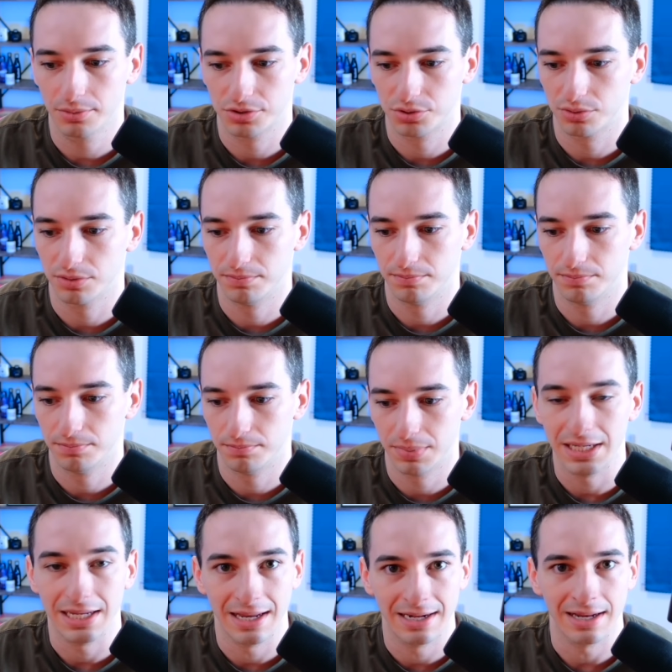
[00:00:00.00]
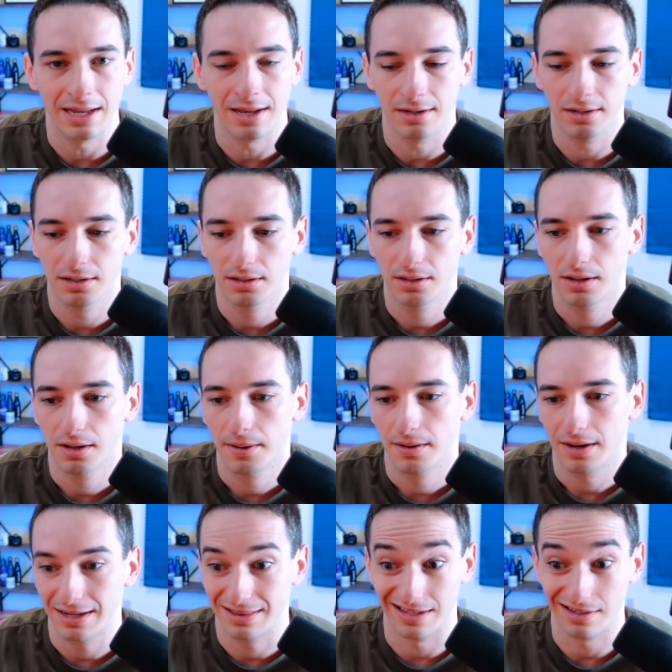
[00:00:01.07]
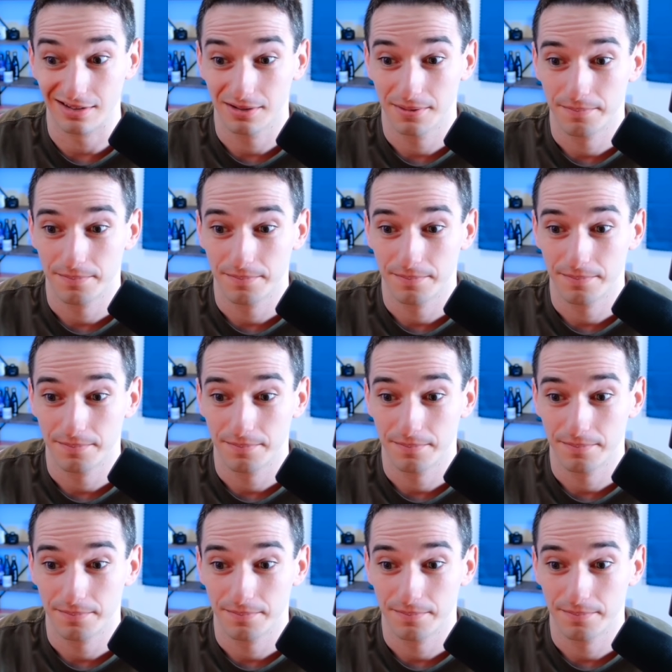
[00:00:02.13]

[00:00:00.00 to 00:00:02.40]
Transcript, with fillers: which would B-N-A-N, I think.